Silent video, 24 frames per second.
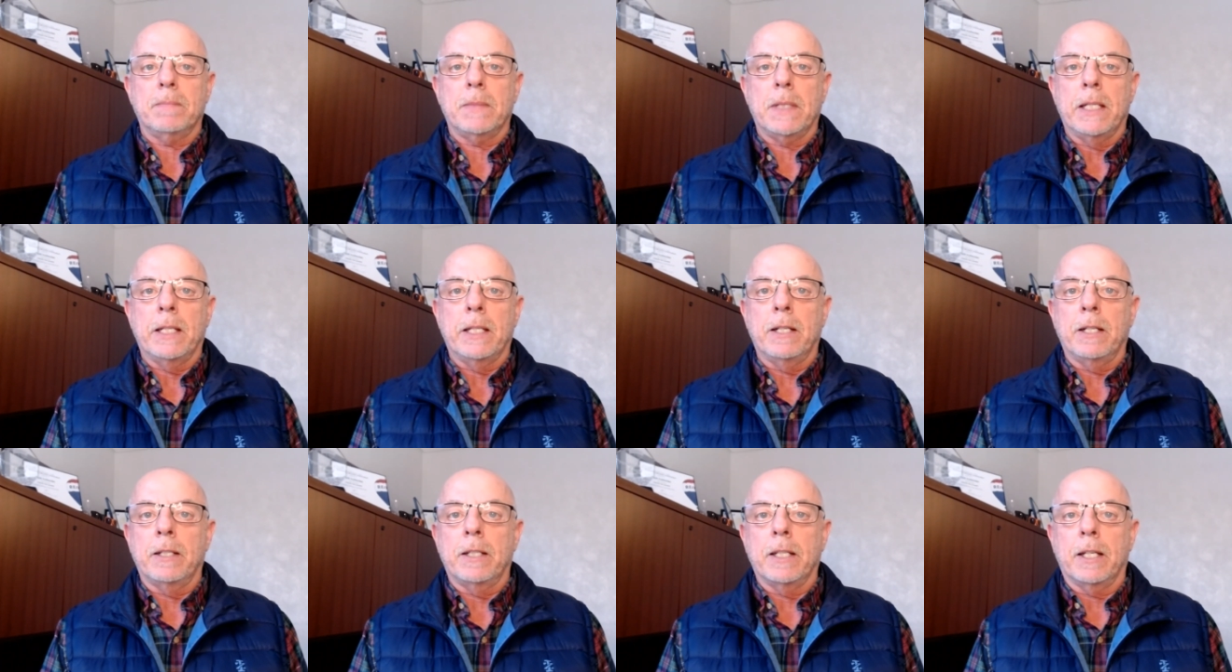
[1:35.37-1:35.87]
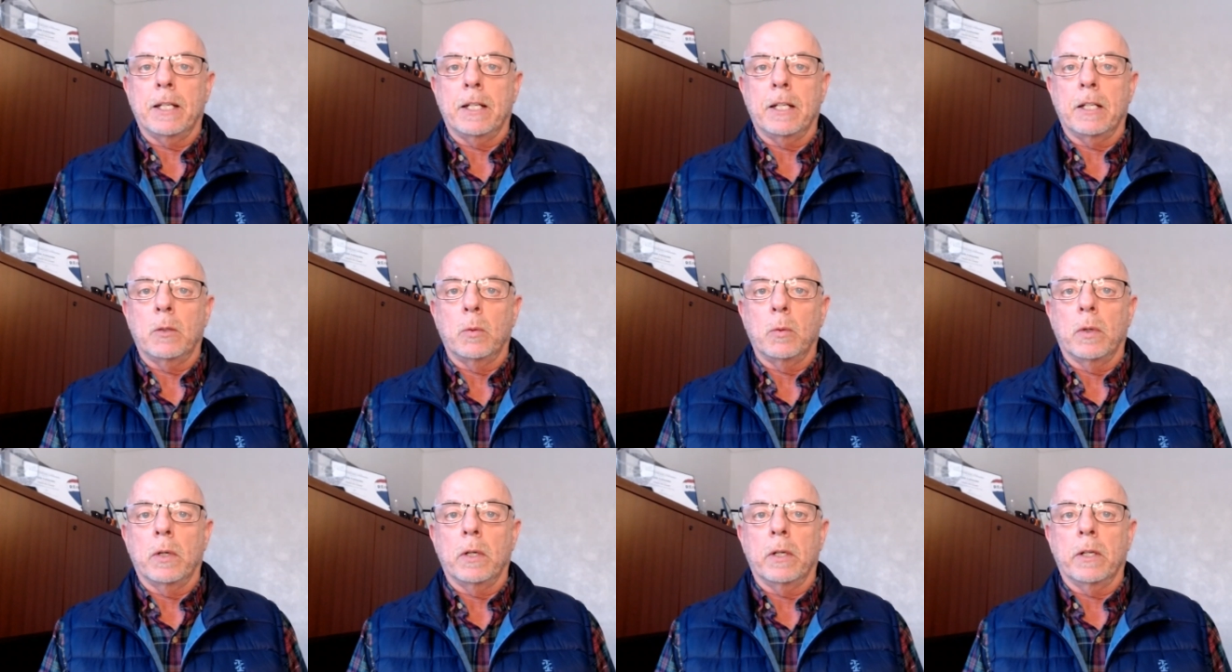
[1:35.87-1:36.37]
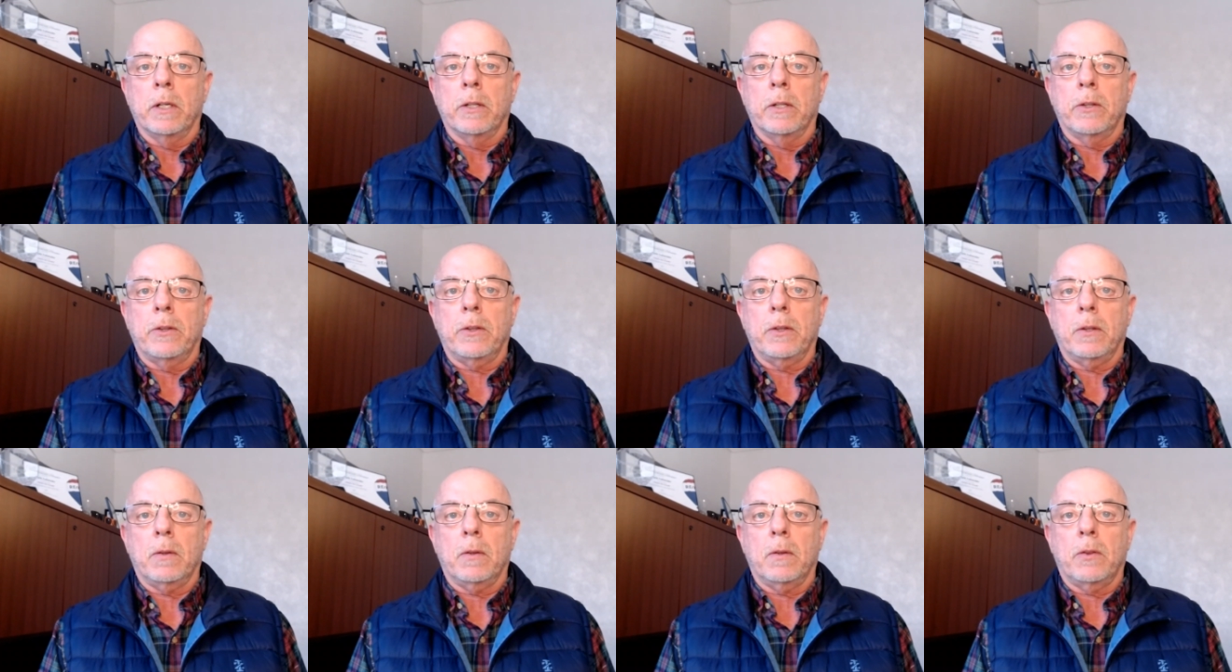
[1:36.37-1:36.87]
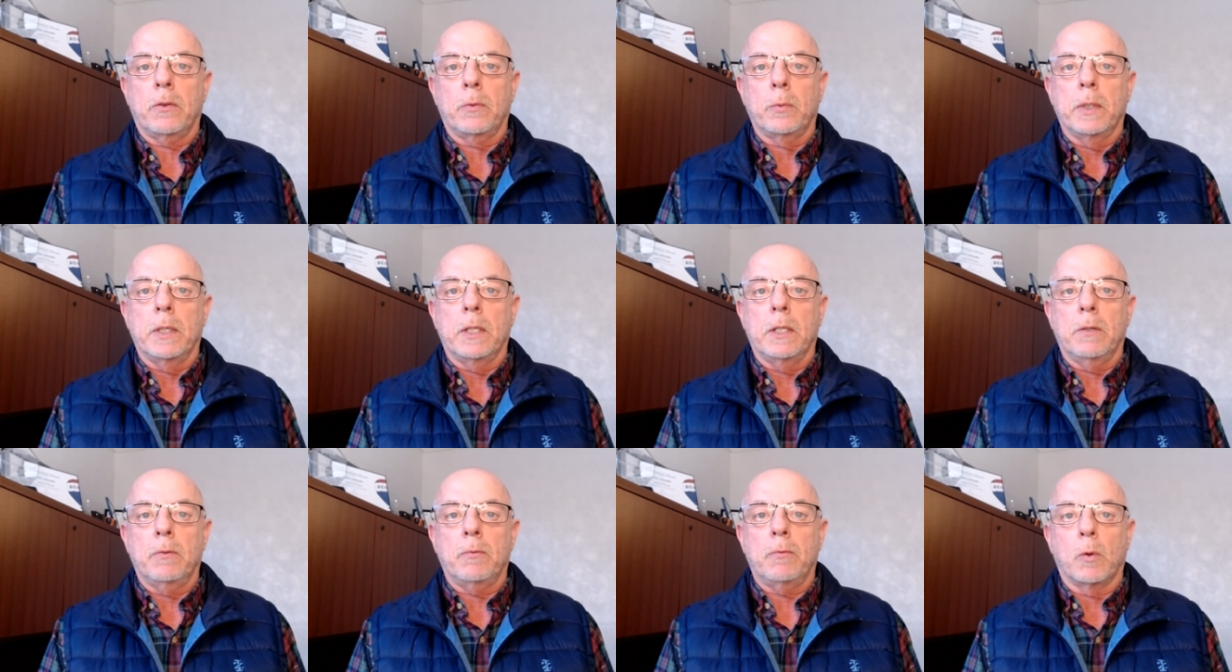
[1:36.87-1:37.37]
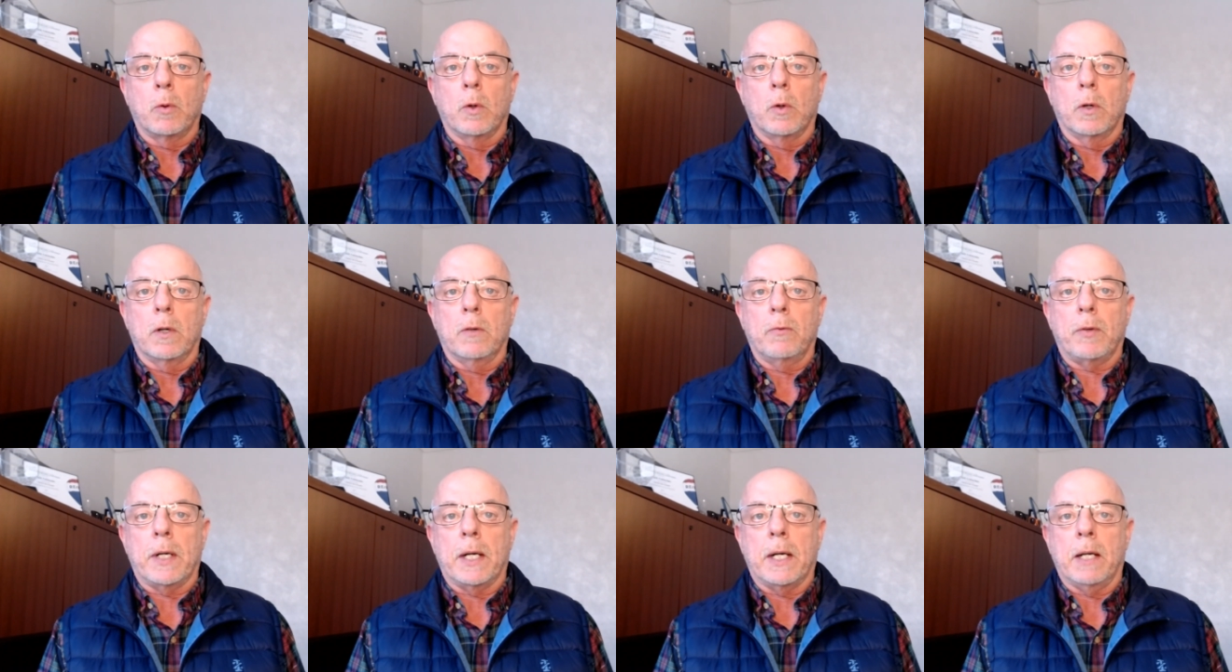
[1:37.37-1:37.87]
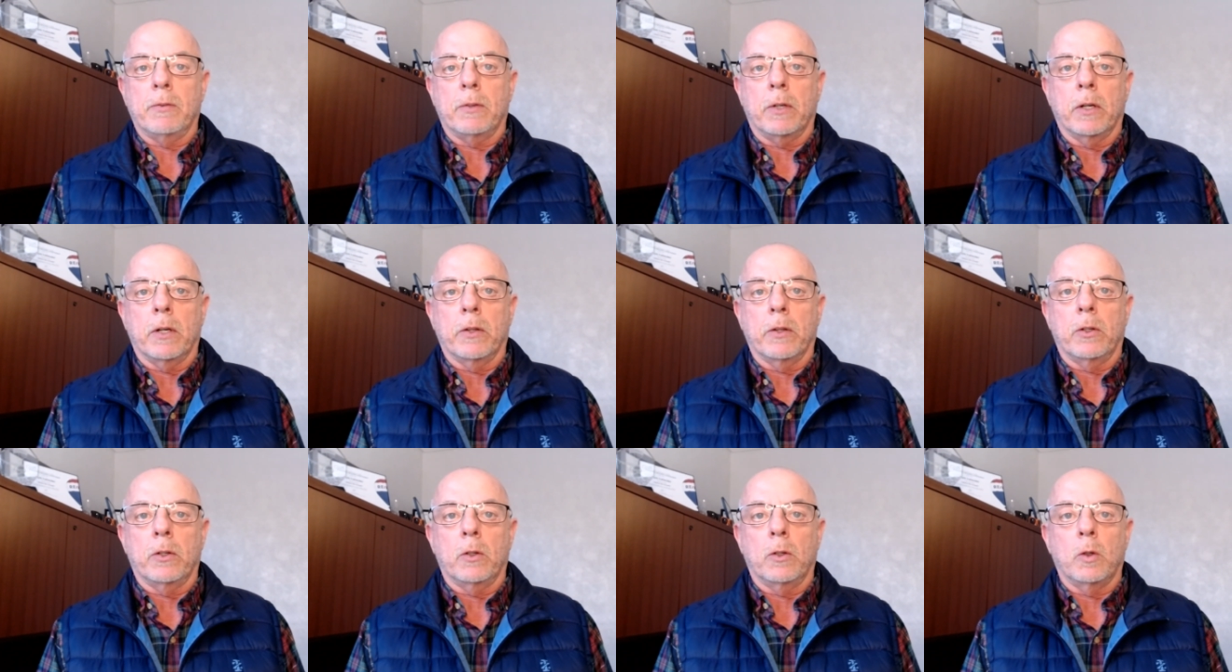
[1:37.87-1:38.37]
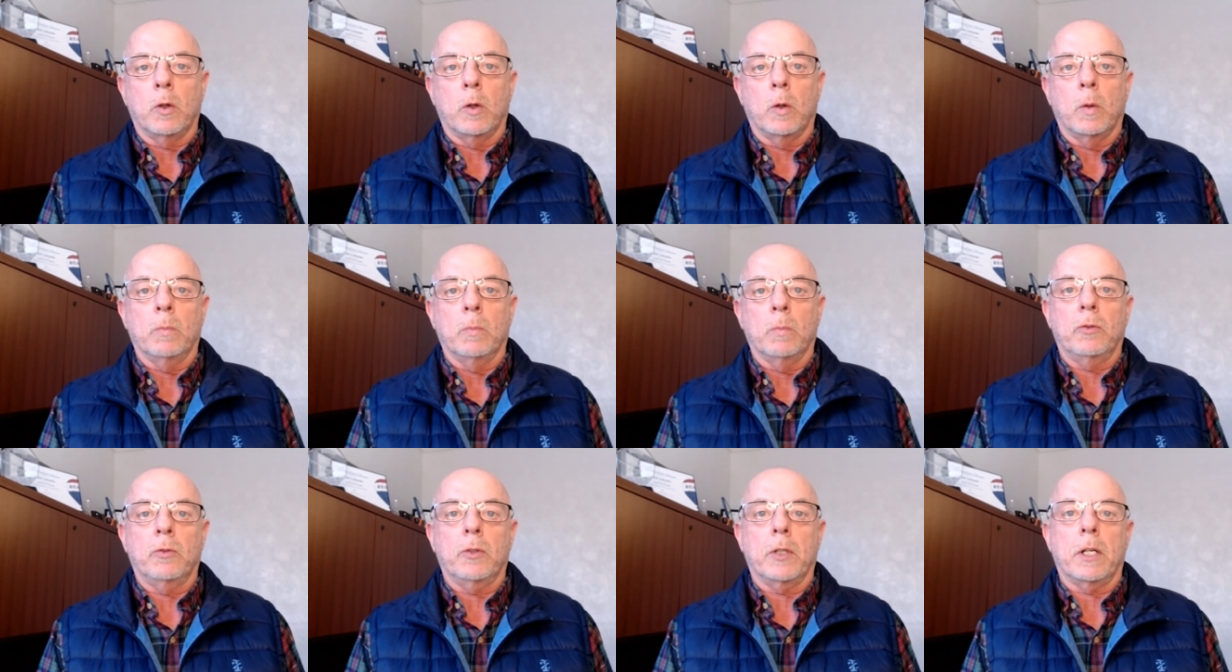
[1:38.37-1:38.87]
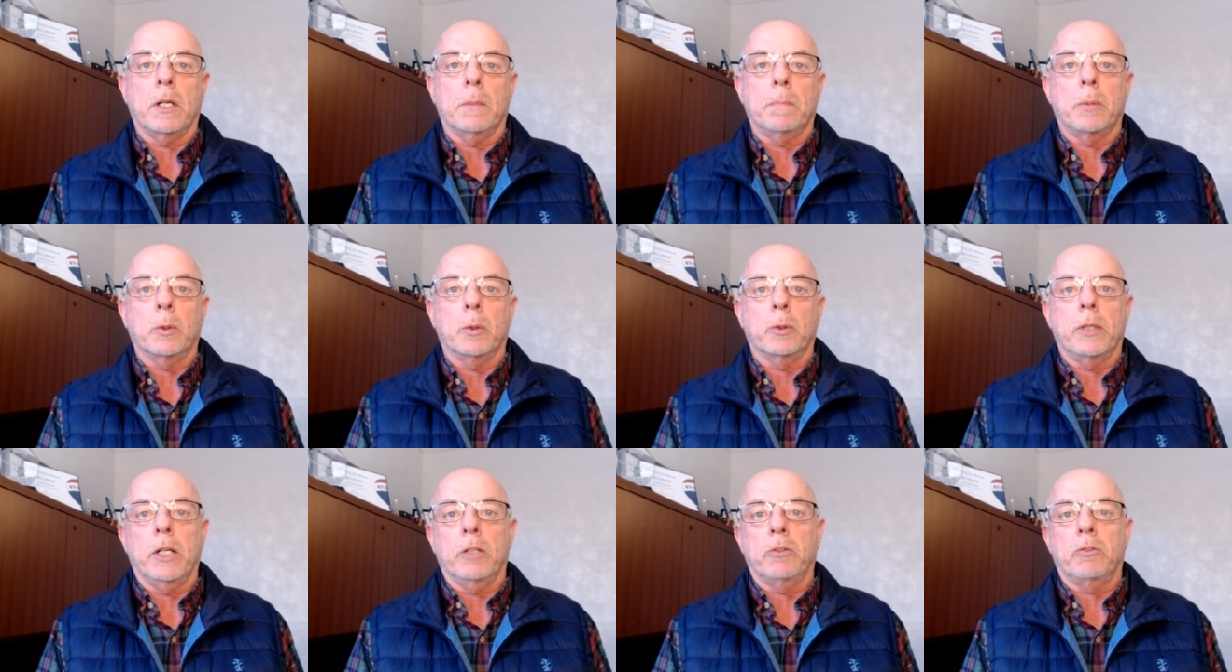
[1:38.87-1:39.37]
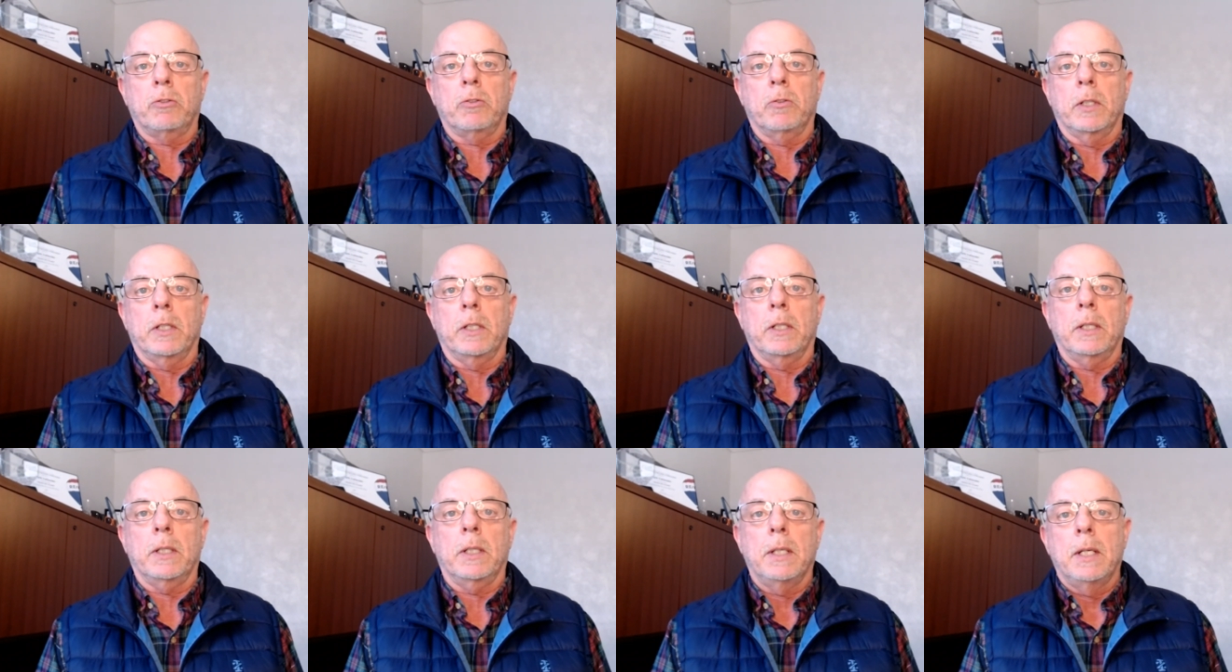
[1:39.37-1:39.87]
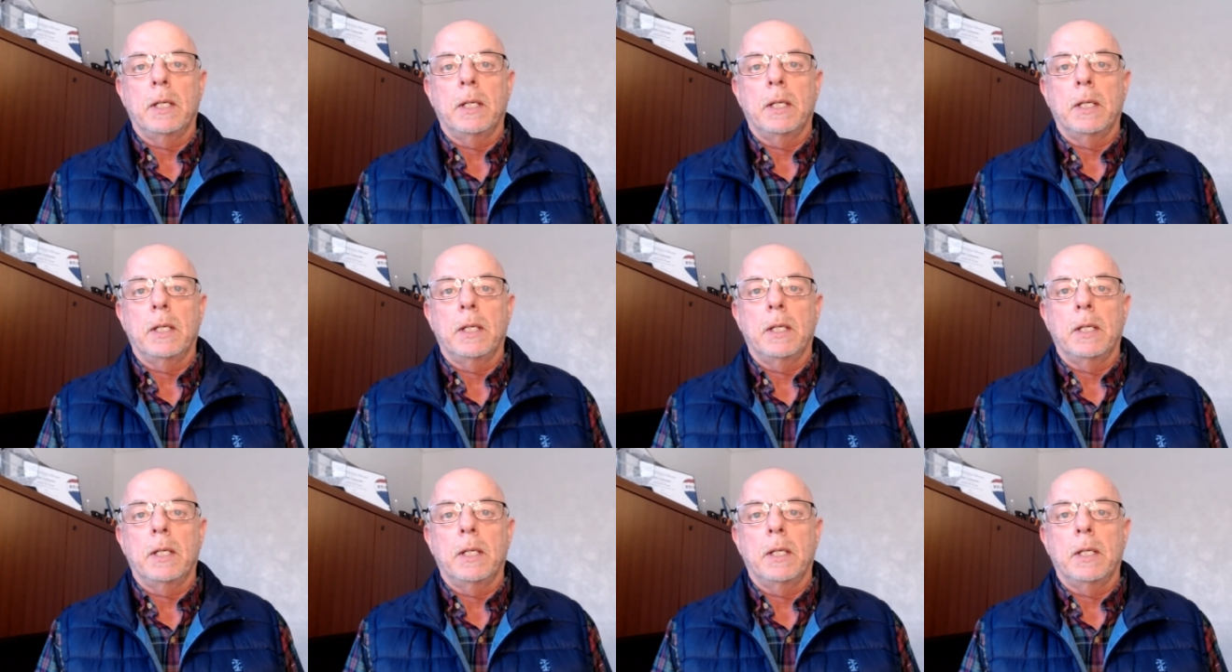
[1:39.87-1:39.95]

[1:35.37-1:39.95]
inundated with three, four, five other homes that are potentially